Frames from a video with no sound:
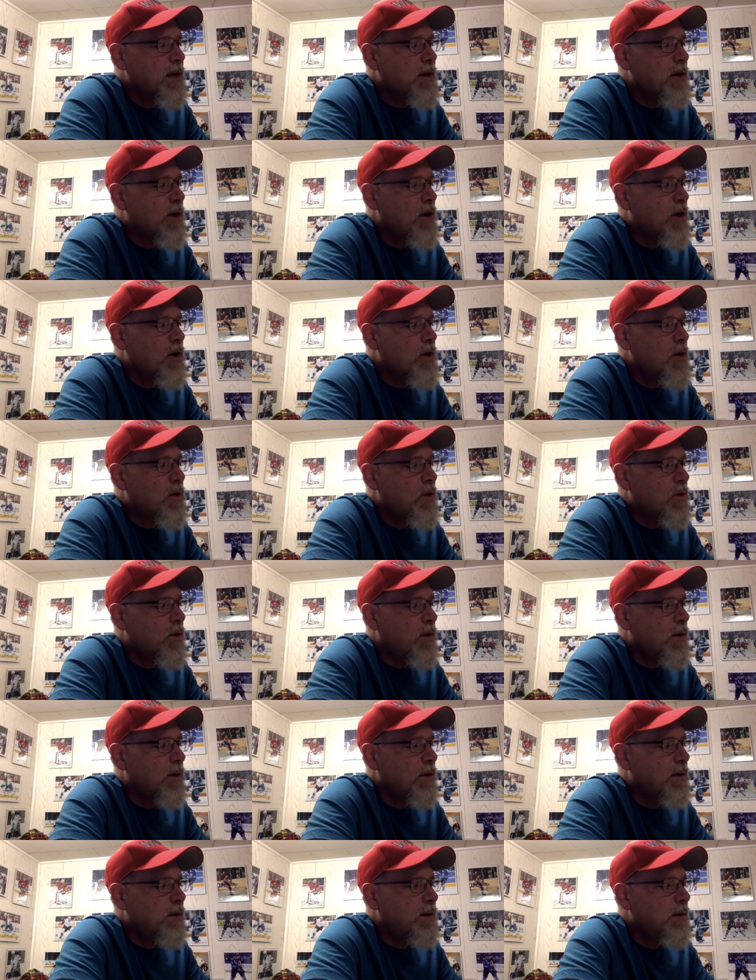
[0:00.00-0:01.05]
a long hole.
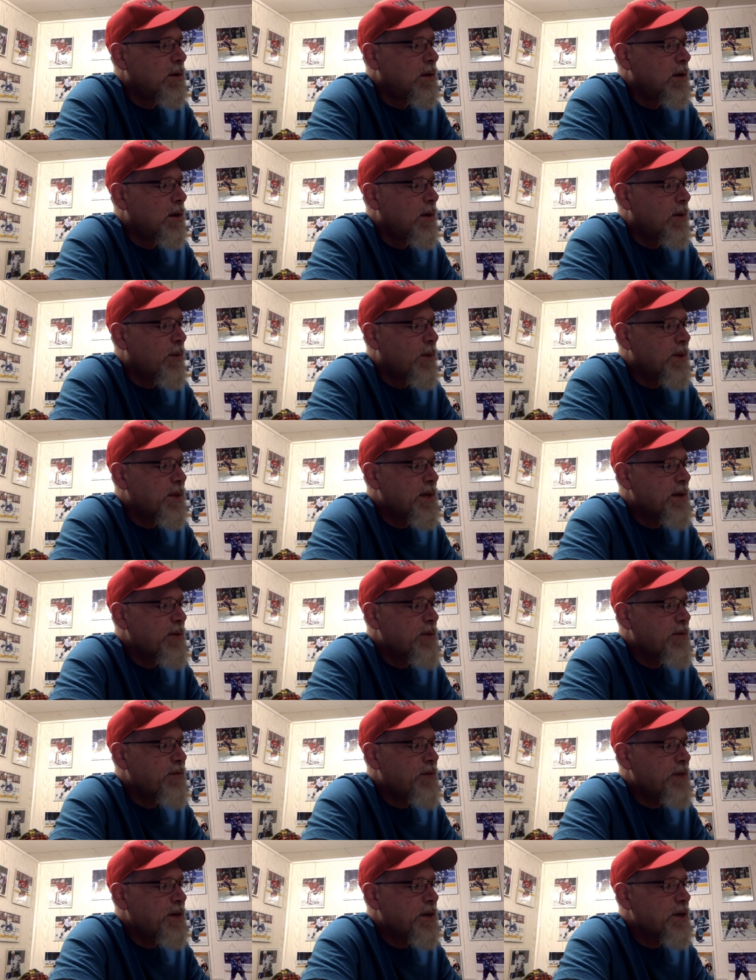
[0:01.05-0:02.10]
When they were
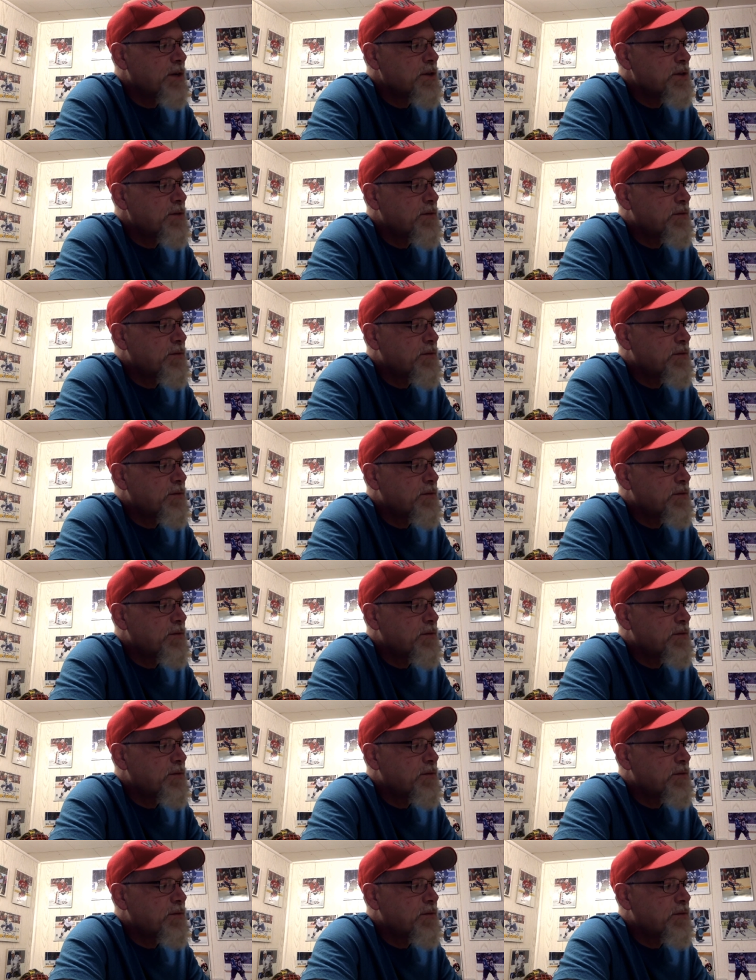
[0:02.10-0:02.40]
finished,